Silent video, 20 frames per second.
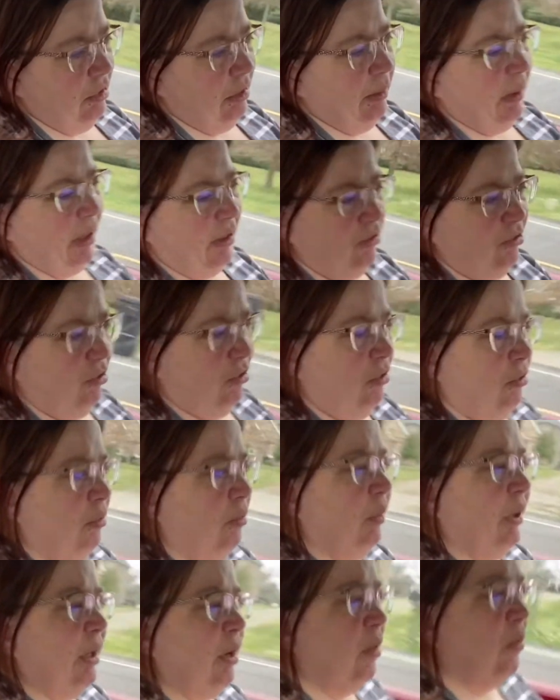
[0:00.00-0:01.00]
to make sure
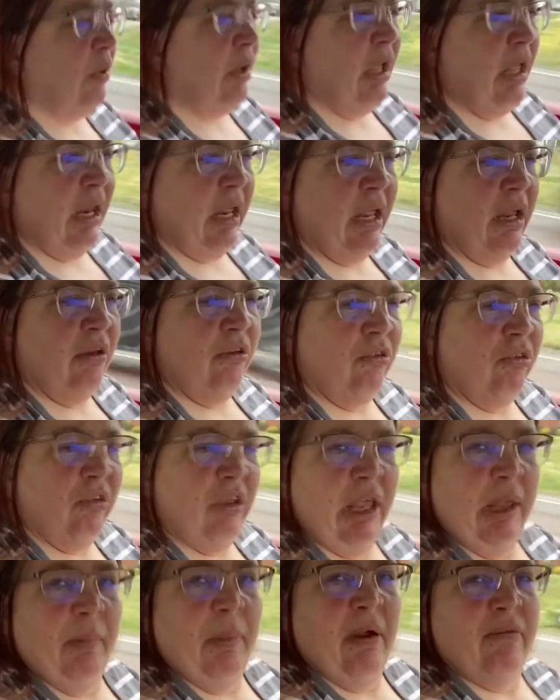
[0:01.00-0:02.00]
we don't get it, just
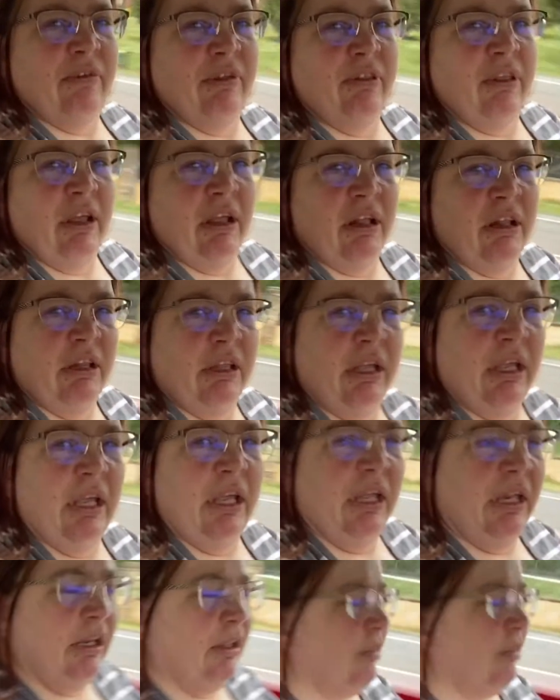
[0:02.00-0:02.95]
keep everything clean and